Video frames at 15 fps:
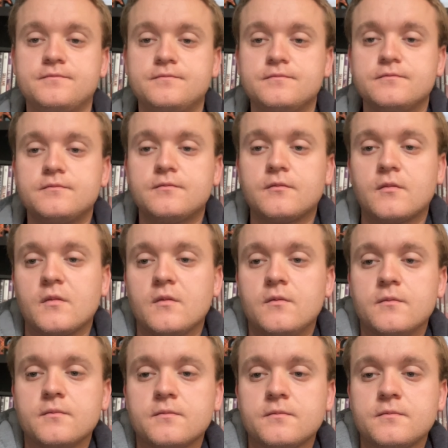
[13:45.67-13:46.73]

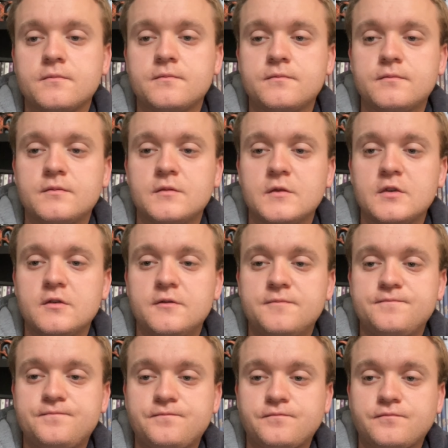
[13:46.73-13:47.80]

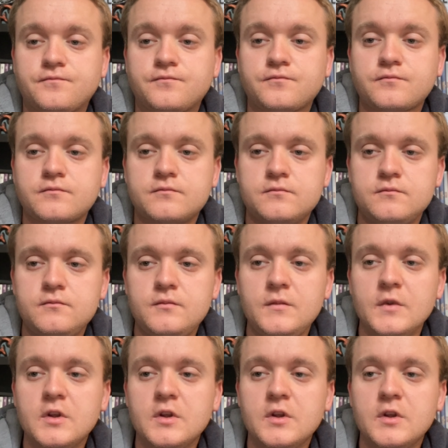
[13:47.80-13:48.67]
No one is speaking in this clip.